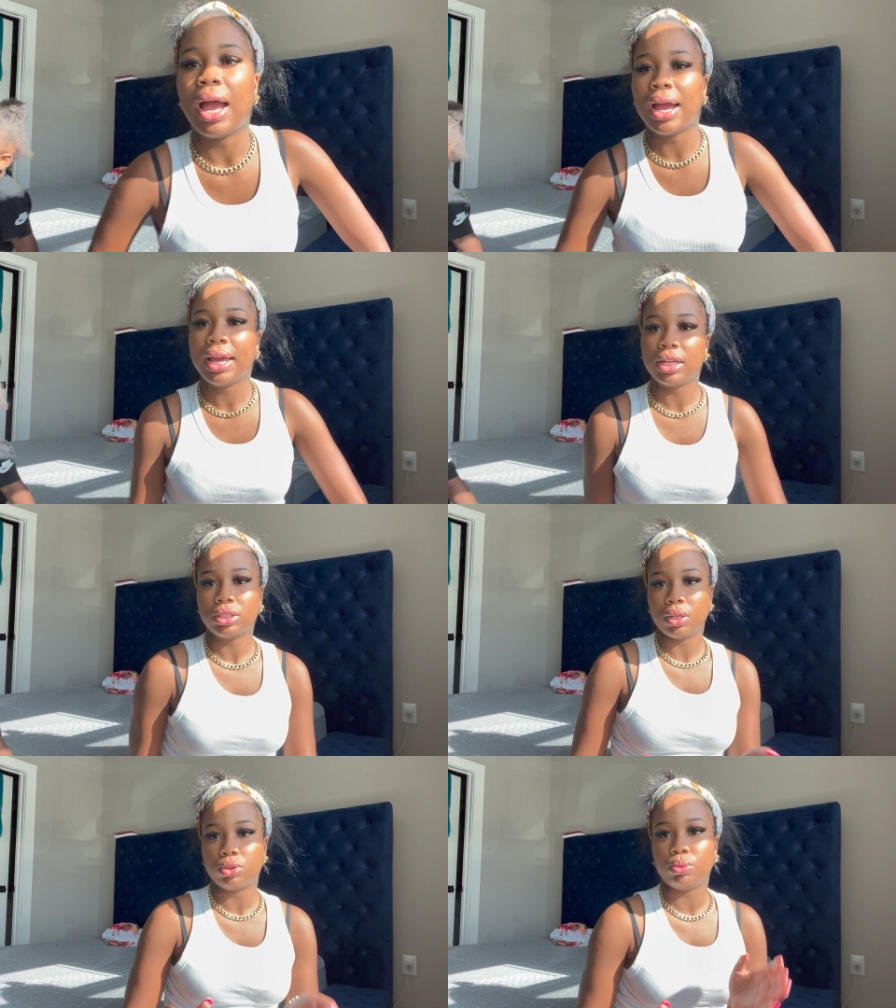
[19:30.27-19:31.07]
I hate
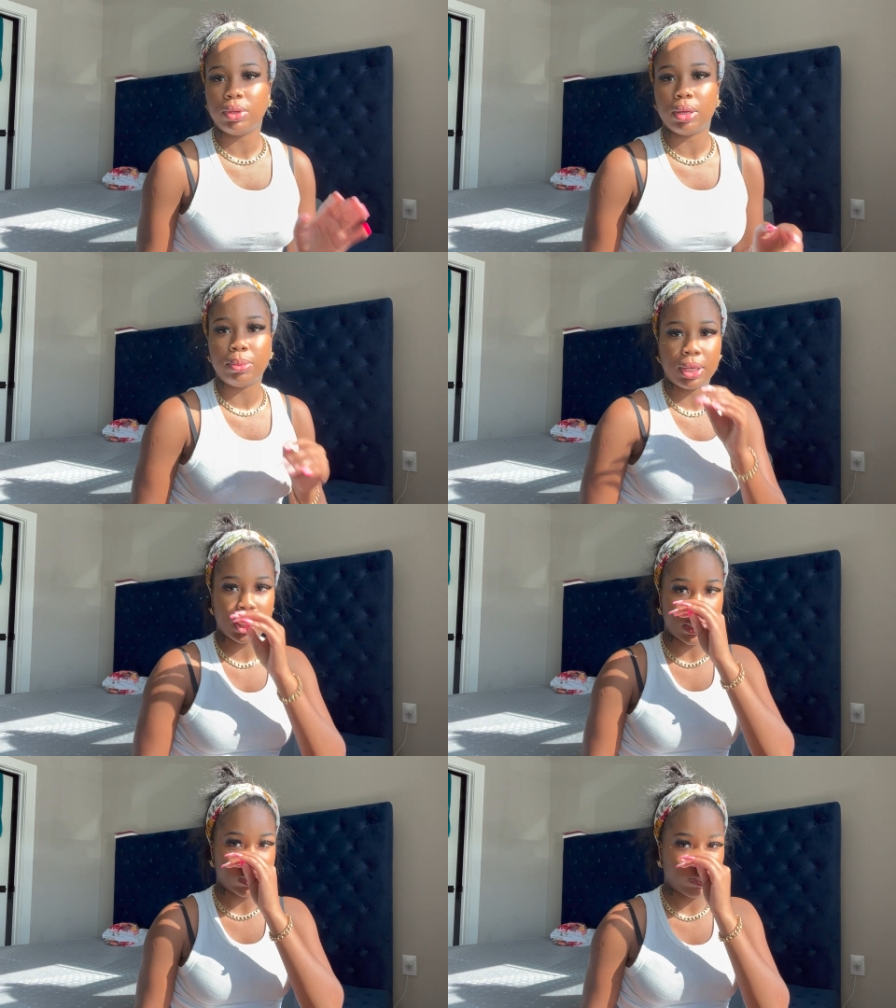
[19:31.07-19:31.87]
social media
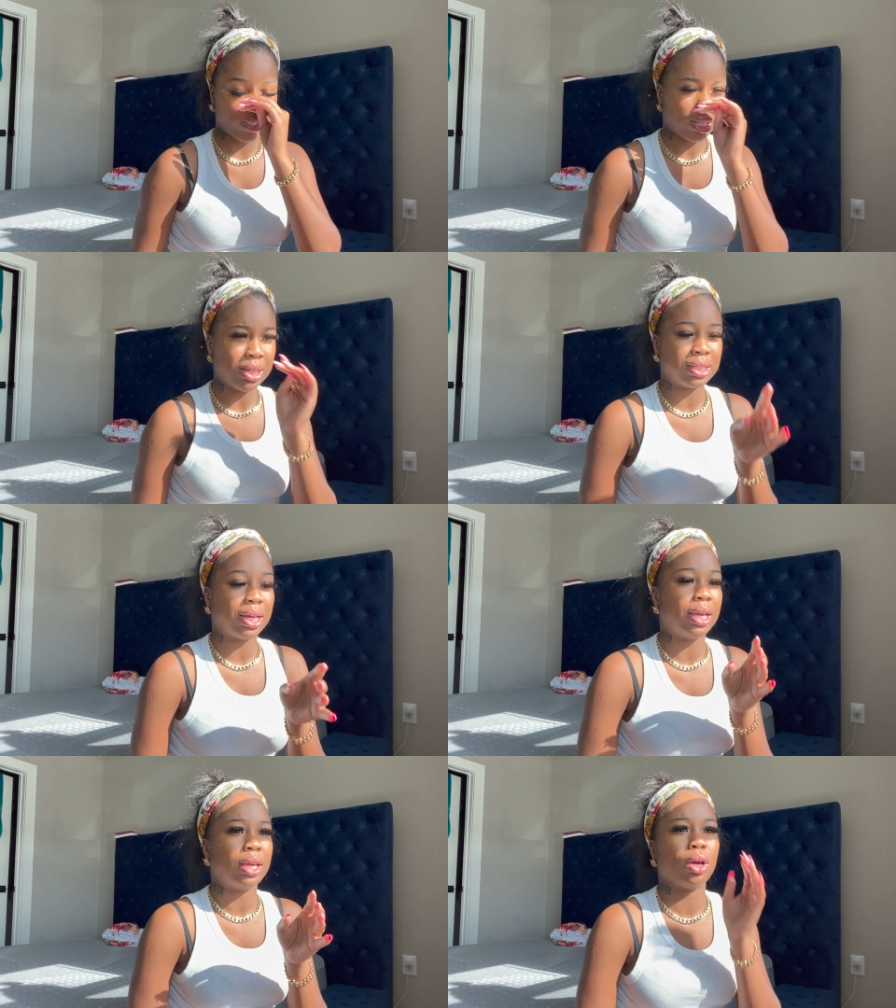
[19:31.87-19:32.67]
because it's
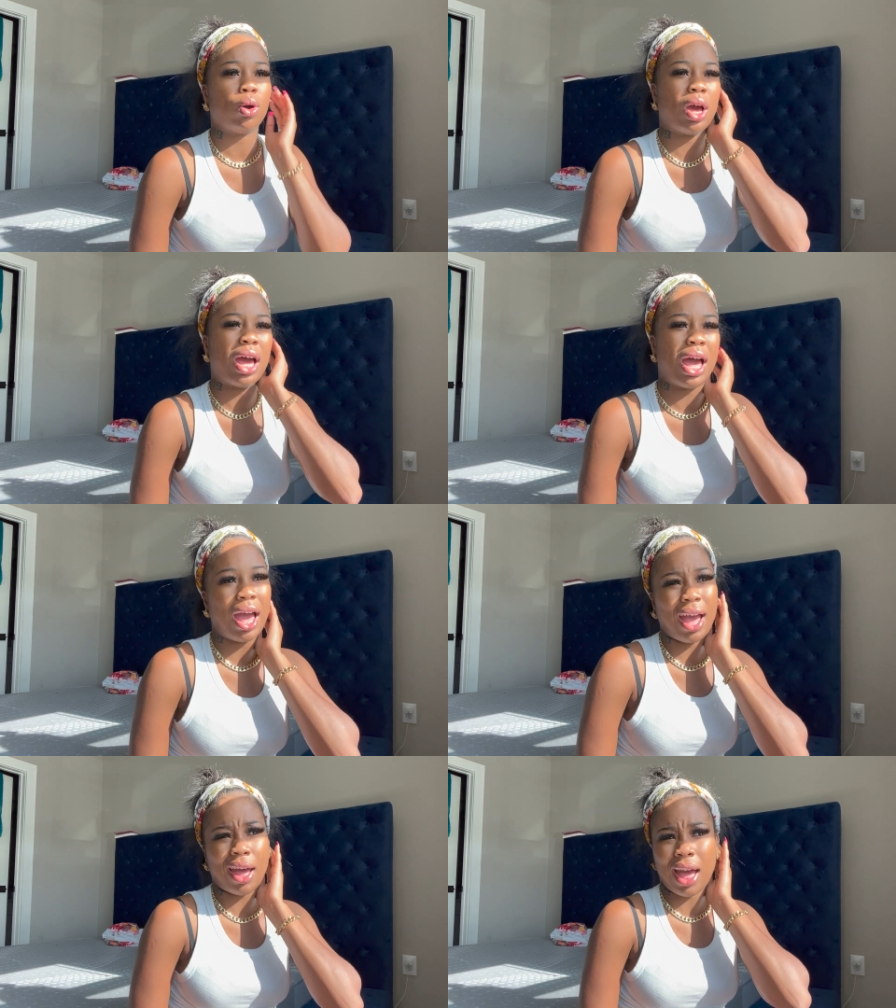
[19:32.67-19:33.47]
like
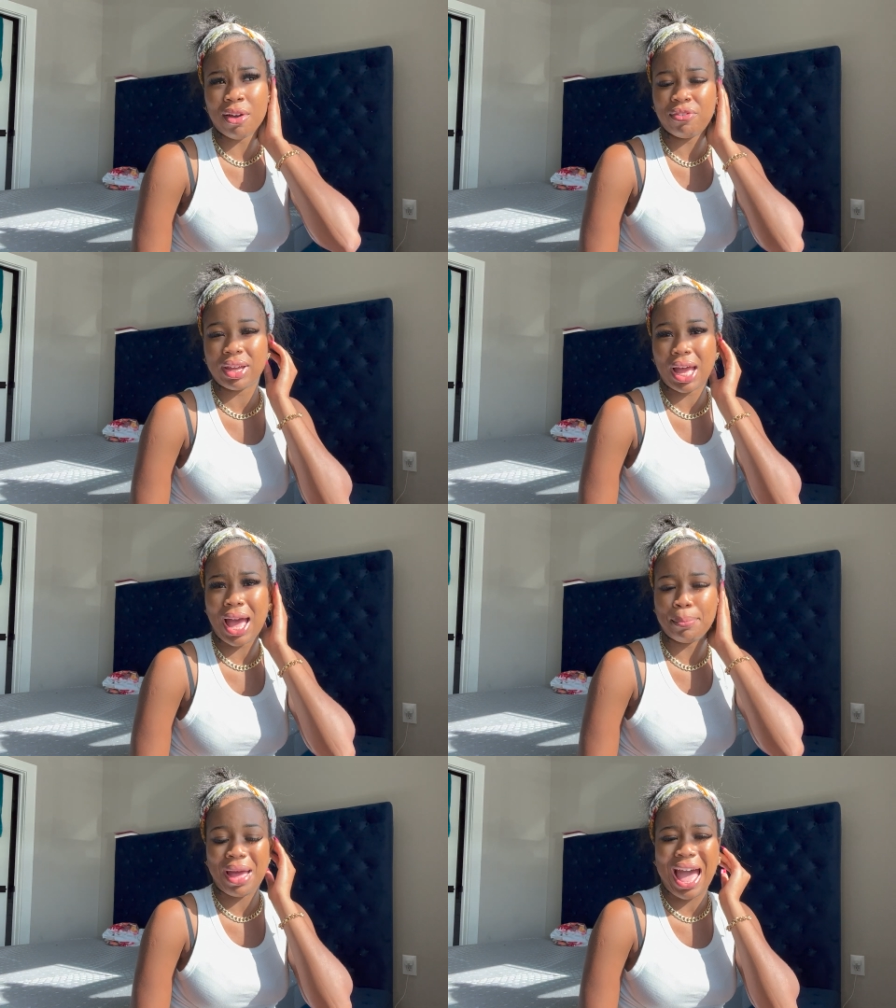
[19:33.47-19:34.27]
I feel like
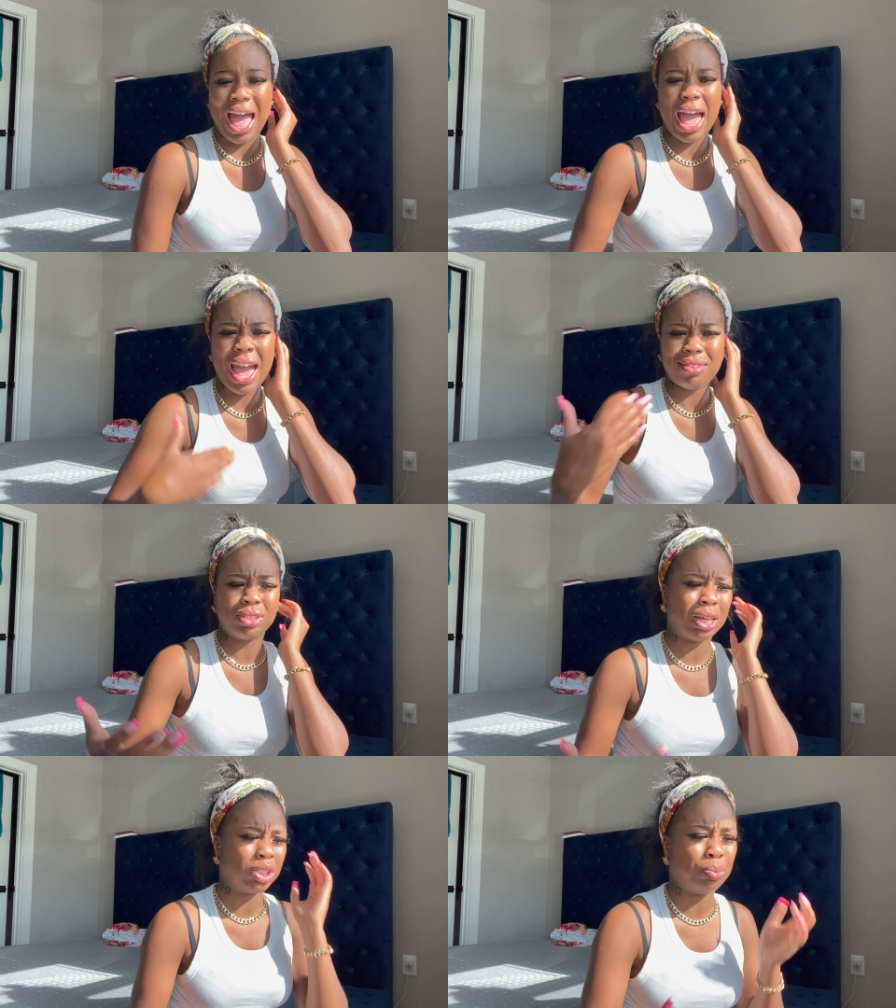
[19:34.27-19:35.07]
I'm, I have
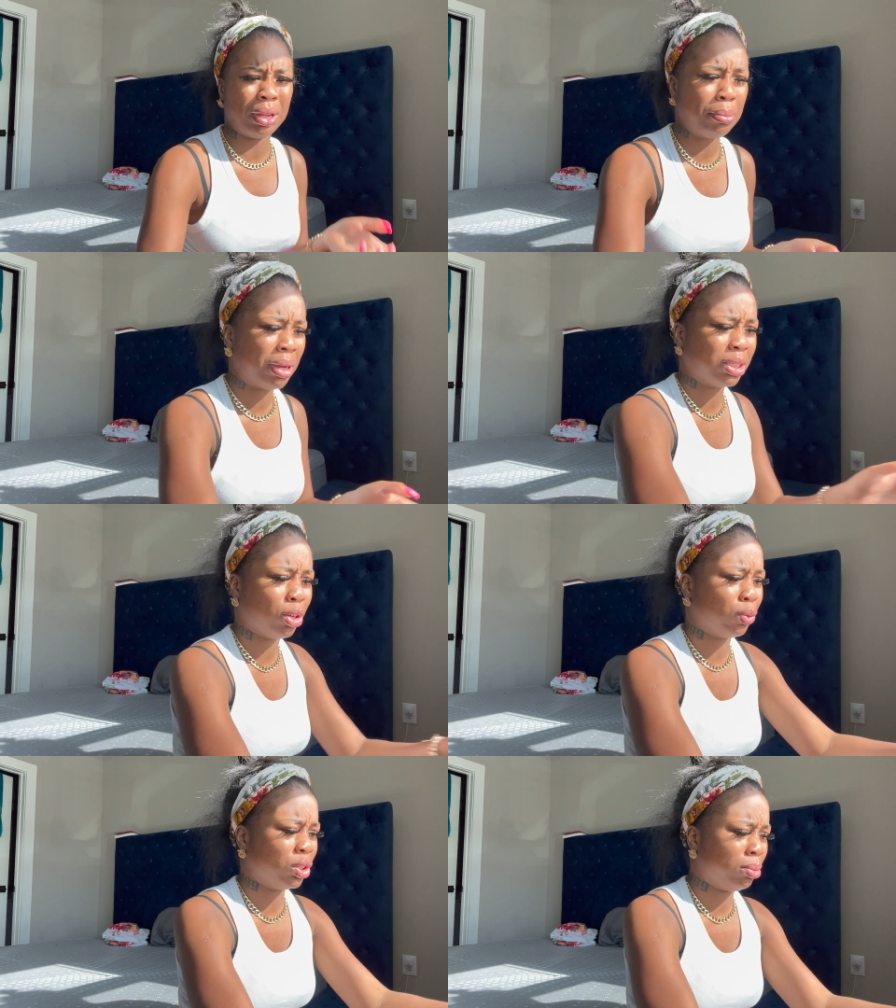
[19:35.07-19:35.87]
to explain
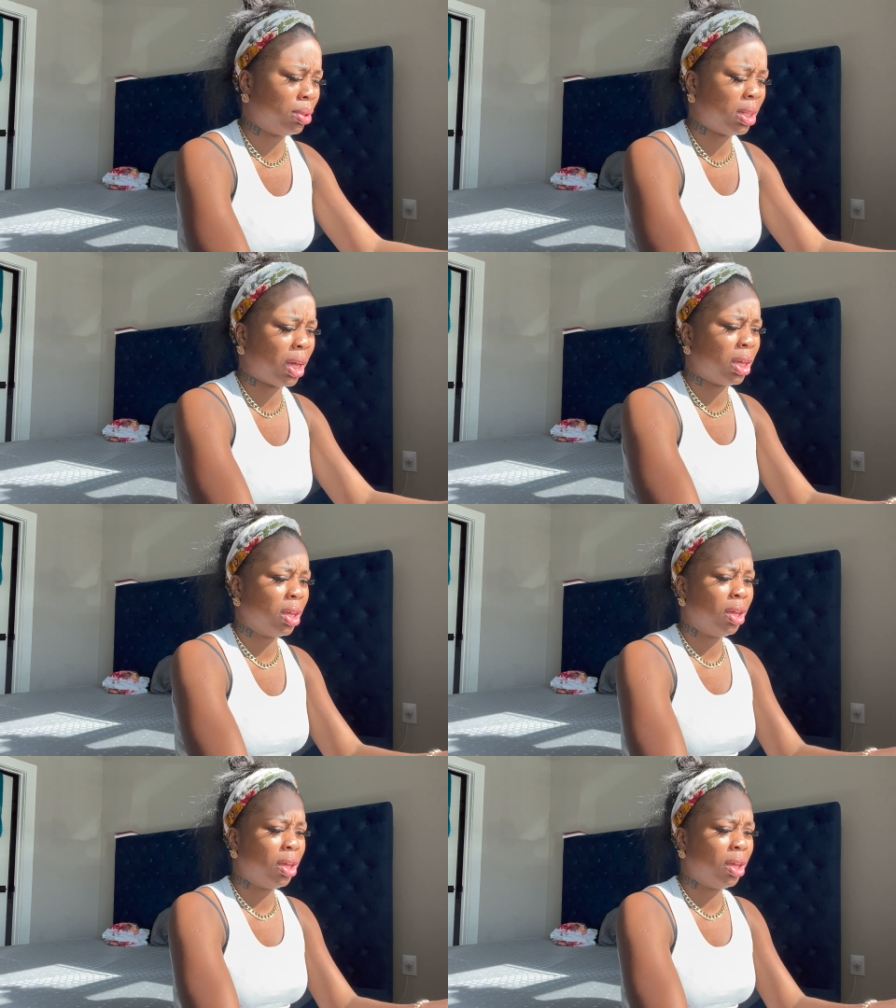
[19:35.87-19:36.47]
myself or something. Like,